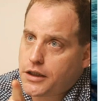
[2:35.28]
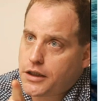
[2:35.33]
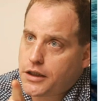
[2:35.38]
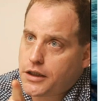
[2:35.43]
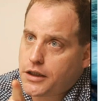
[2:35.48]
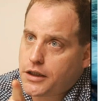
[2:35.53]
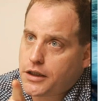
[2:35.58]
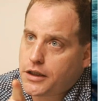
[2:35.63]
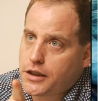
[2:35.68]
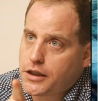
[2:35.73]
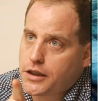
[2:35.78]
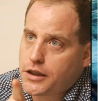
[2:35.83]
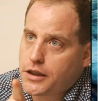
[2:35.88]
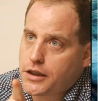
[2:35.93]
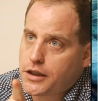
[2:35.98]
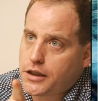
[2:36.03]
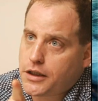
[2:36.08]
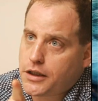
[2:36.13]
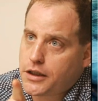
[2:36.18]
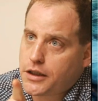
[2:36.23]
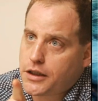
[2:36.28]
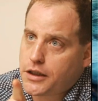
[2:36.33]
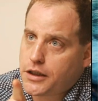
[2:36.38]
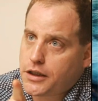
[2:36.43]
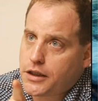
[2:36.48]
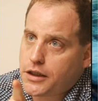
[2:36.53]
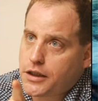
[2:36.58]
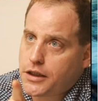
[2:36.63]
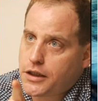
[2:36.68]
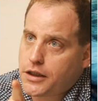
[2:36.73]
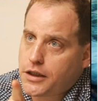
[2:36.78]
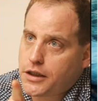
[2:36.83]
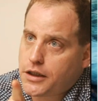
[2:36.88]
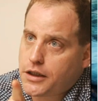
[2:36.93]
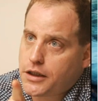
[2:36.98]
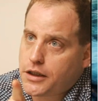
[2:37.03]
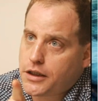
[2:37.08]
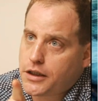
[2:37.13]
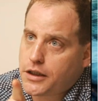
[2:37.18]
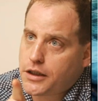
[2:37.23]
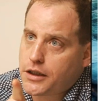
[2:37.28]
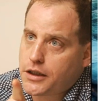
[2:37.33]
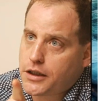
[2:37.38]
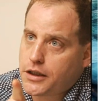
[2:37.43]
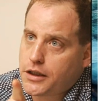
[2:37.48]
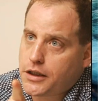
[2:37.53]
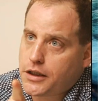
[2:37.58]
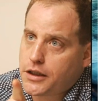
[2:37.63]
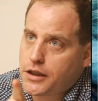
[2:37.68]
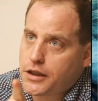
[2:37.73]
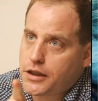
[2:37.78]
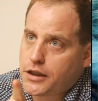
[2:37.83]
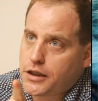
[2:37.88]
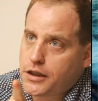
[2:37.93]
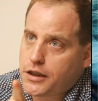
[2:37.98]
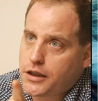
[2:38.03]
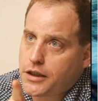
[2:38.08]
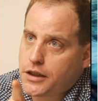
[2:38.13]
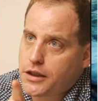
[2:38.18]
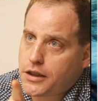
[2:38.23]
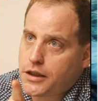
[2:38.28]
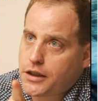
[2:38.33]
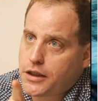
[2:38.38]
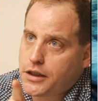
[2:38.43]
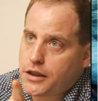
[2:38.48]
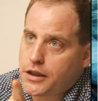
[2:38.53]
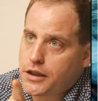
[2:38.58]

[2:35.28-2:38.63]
(silence)